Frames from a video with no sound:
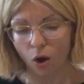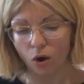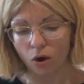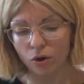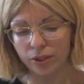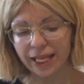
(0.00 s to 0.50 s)

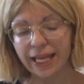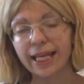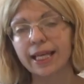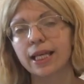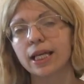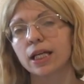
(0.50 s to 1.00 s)
Ohne
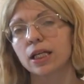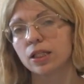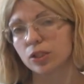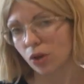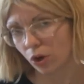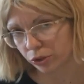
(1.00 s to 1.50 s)
ihre
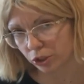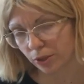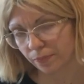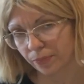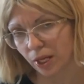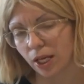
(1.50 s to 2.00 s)
Tochter.
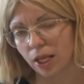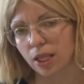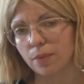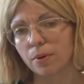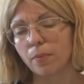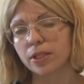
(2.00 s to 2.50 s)

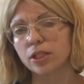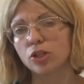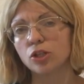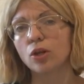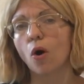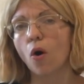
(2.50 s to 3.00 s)
The
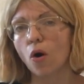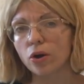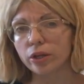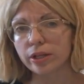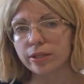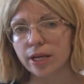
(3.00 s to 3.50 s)
preposition
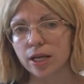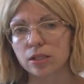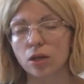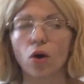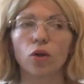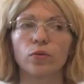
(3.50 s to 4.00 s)
ohne
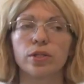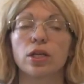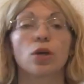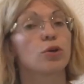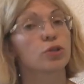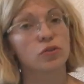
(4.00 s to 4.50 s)
takes always
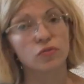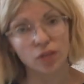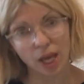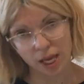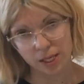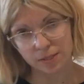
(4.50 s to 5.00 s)
accusative
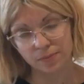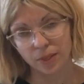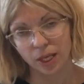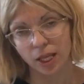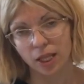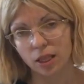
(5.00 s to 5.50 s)
case.
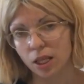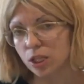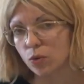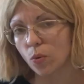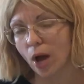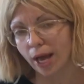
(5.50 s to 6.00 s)

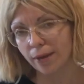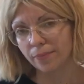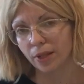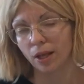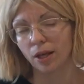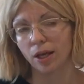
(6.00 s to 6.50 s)
That's why,
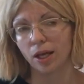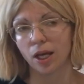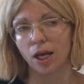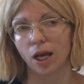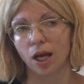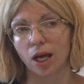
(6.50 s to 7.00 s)

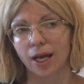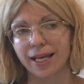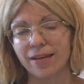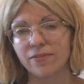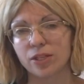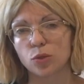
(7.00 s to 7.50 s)

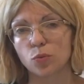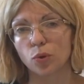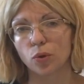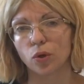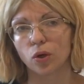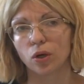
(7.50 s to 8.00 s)
if it
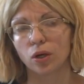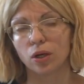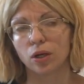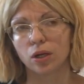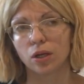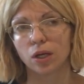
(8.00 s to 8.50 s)
were
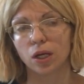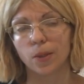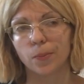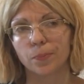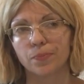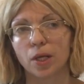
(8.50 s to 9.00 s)

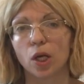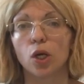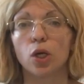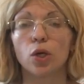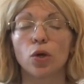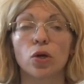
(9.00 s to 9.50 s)

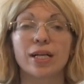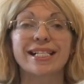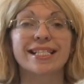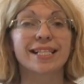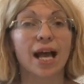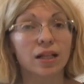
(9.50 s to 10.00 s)
her
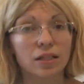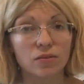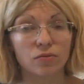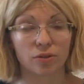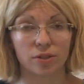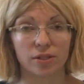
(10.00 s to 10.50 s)
son,
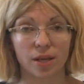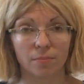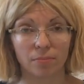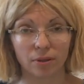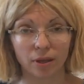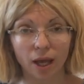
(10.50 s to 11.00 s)
for
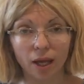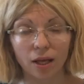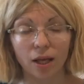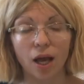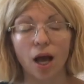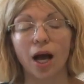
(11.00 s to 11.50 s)
example, yeah,
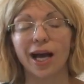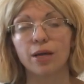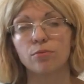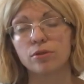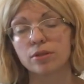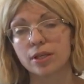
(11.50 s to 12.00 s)

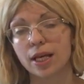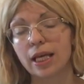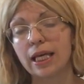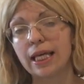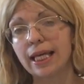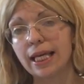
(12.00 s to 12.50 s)
I would say